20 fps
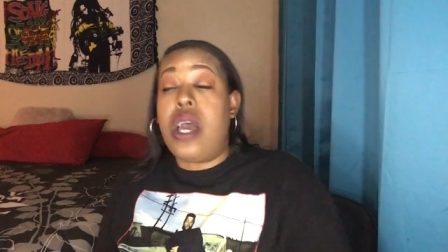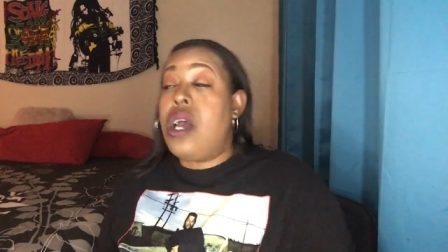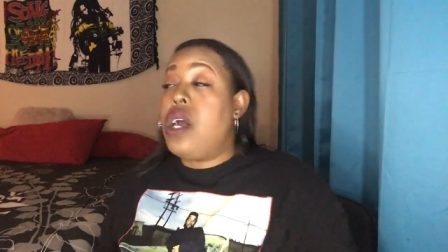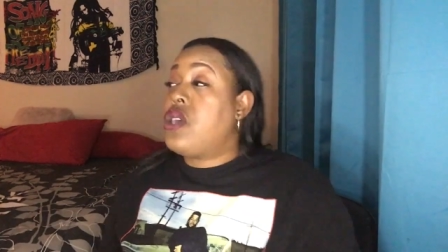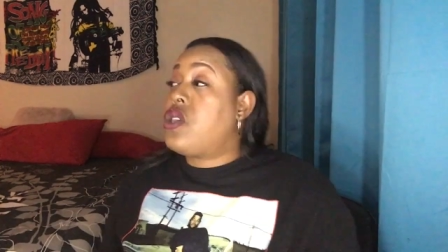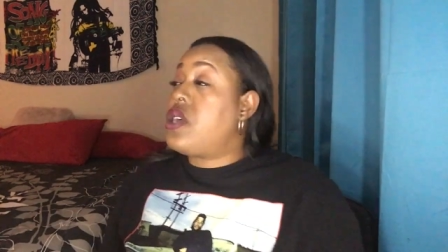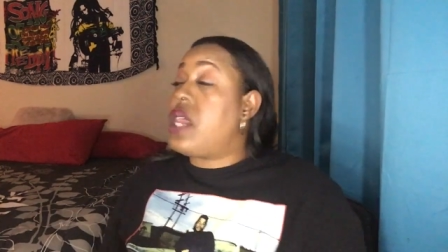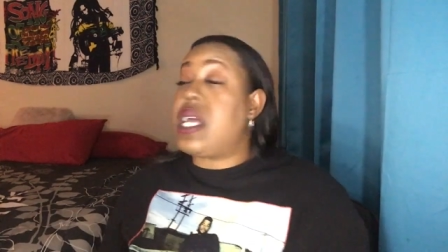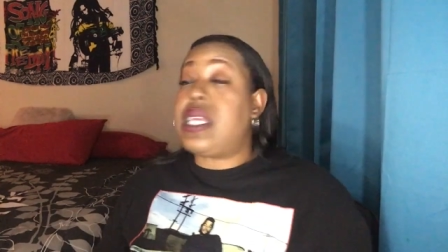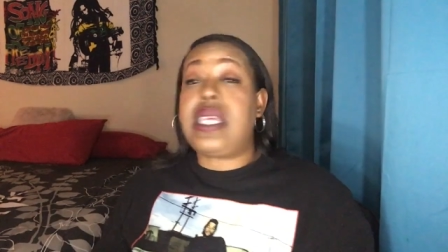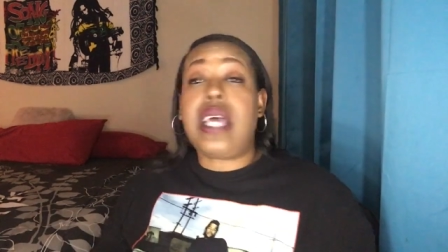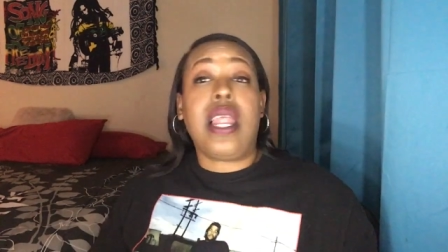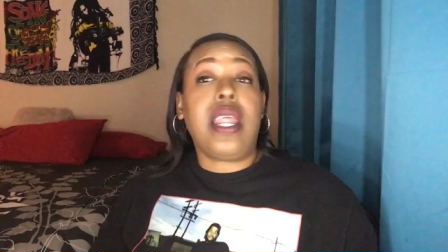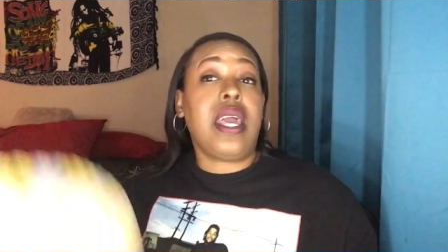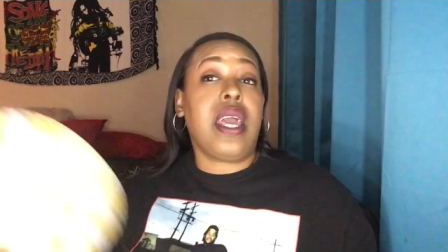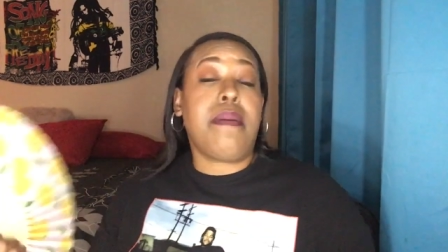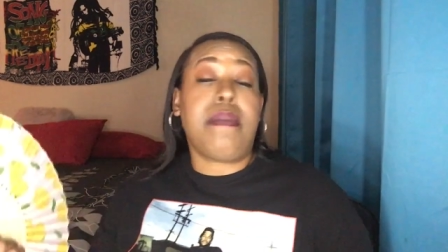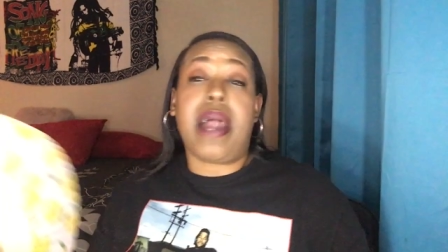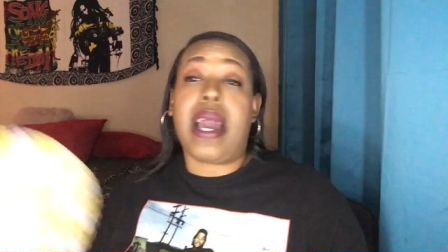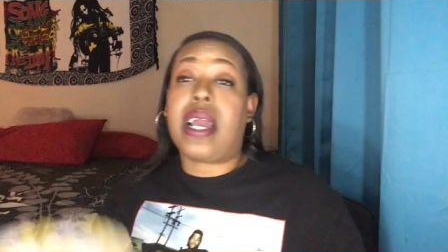So they telling
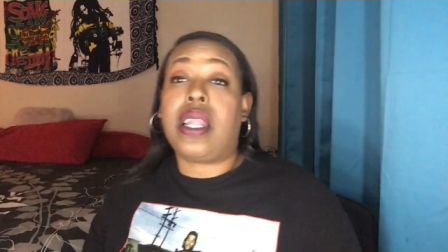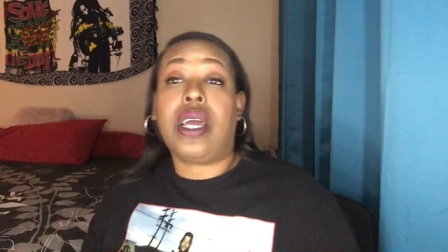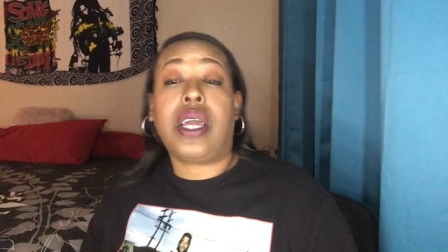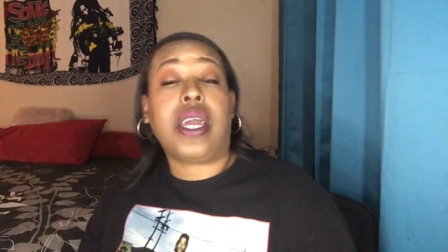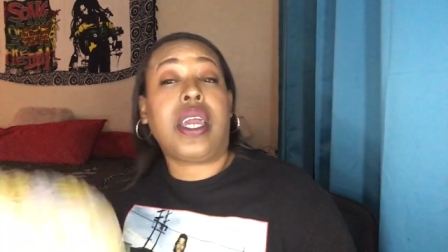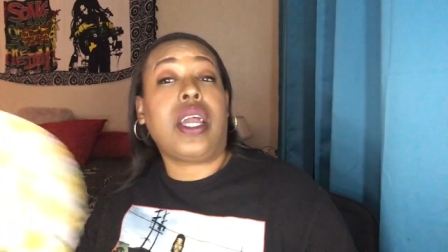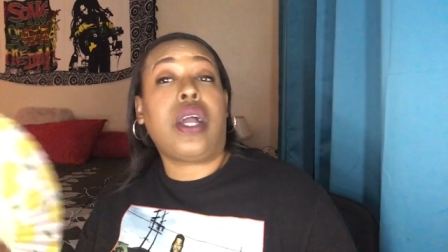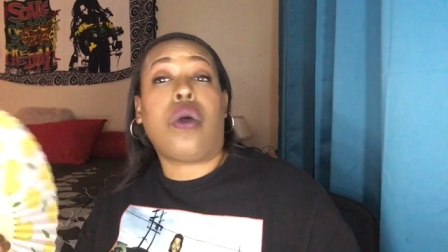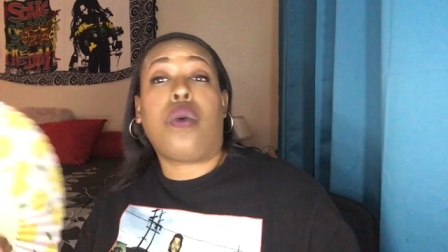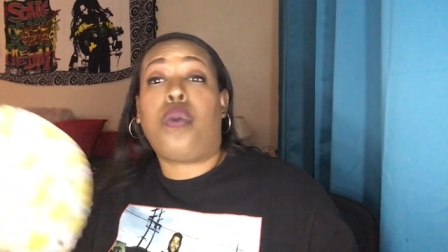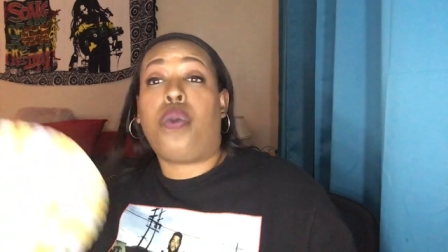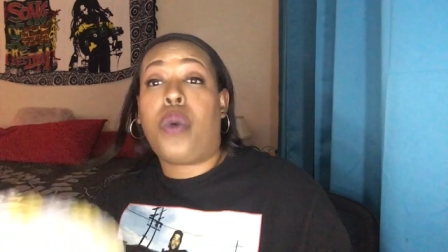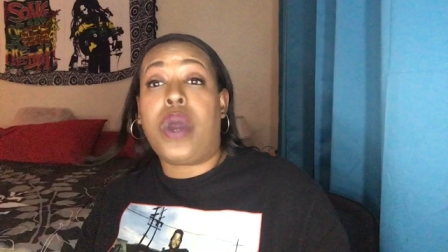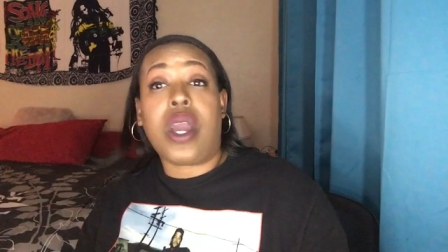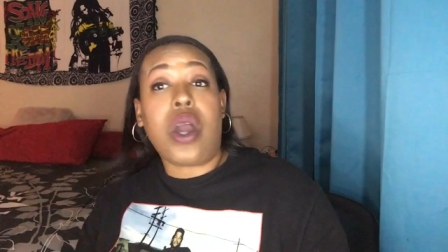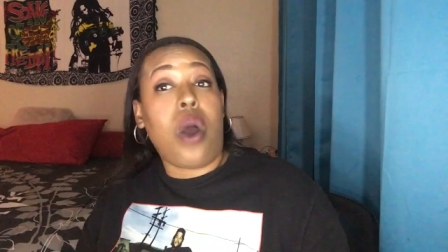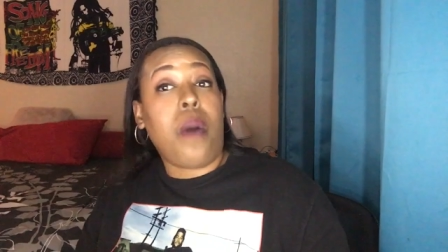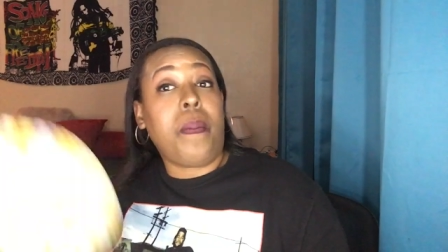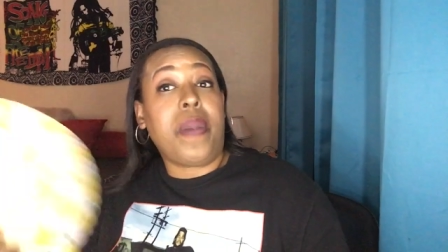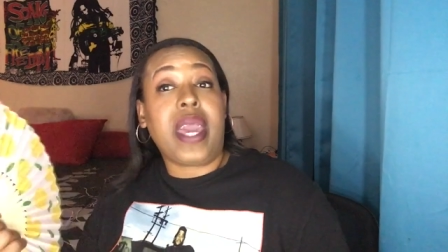him like, look here, we
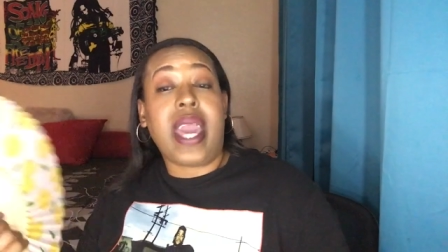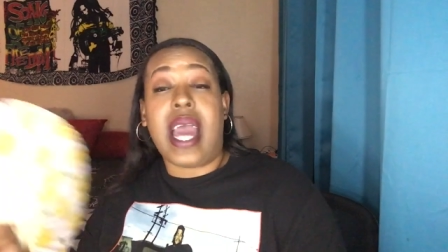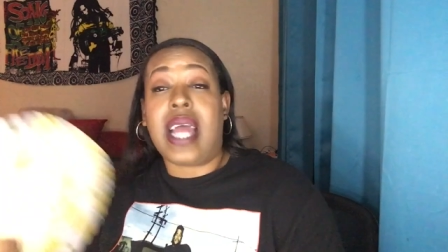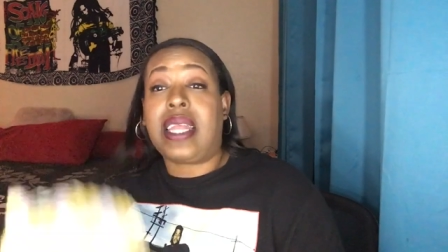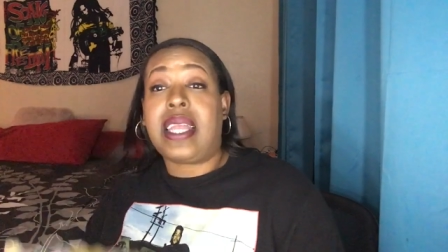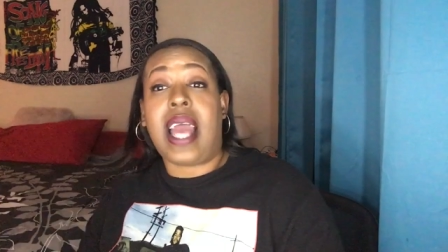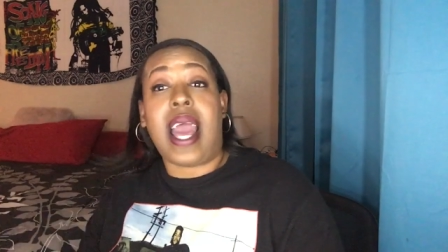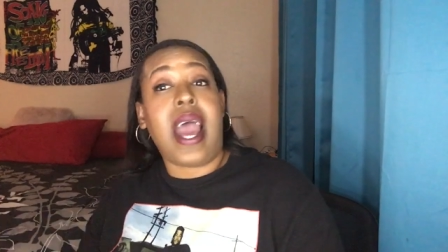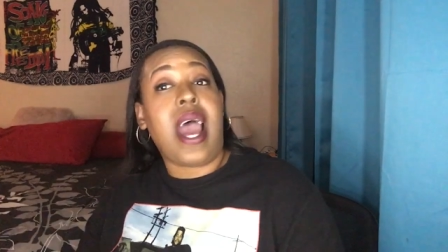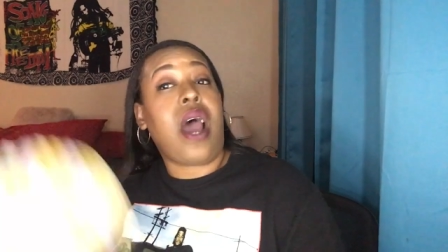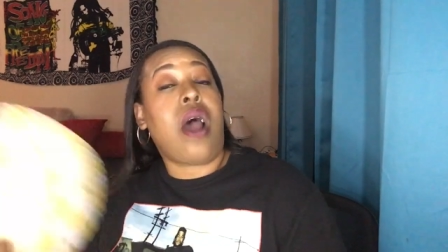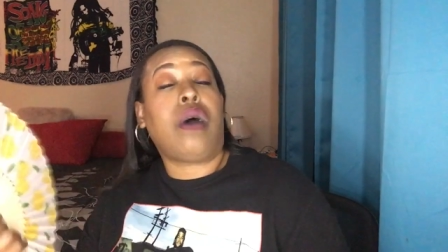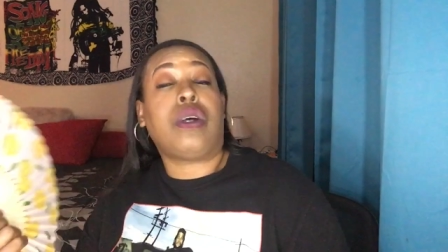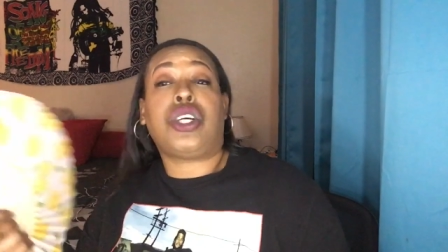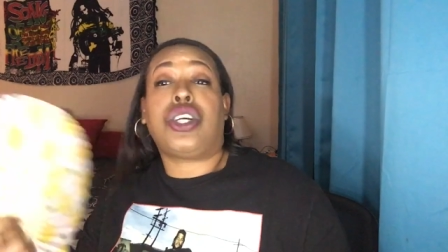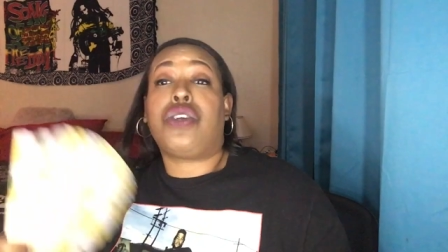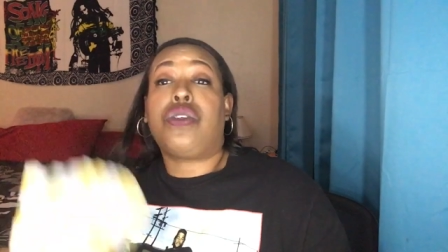gonna be at the house.